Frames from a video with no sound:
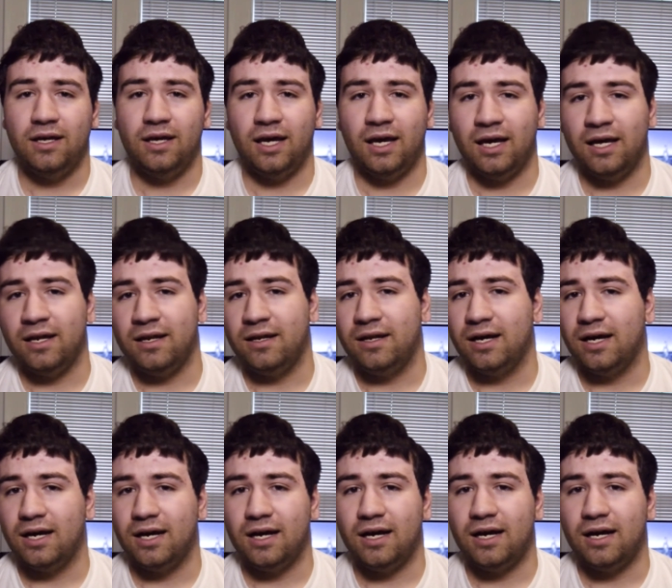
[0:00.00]
and
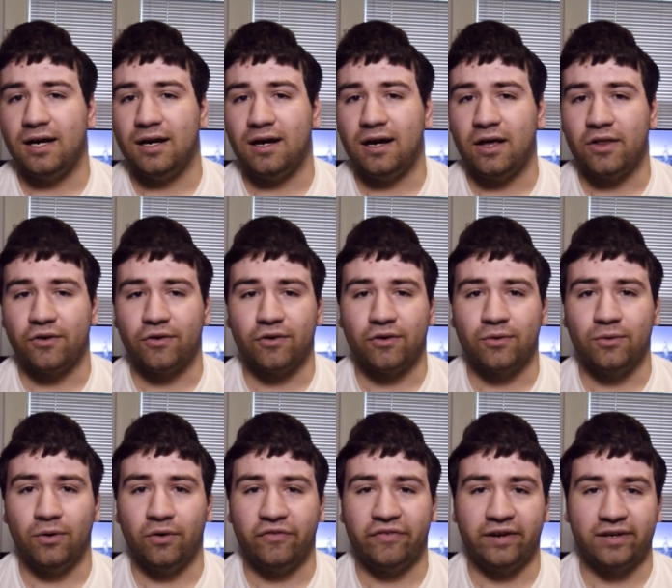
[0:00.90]
other
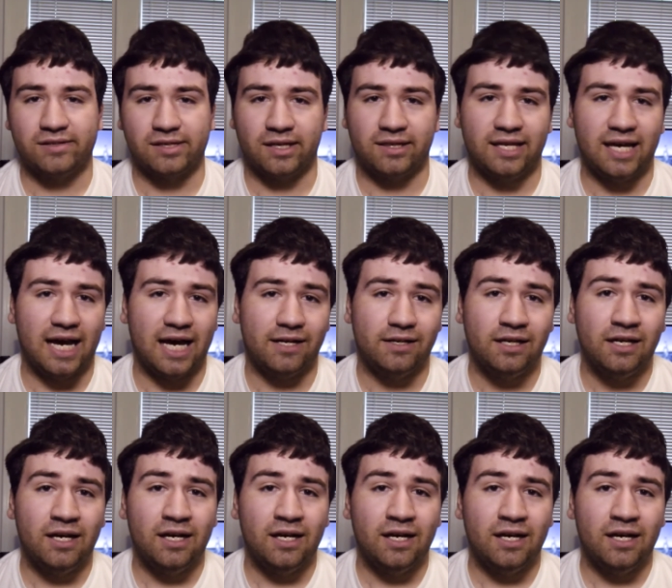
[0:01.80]
cool things like that.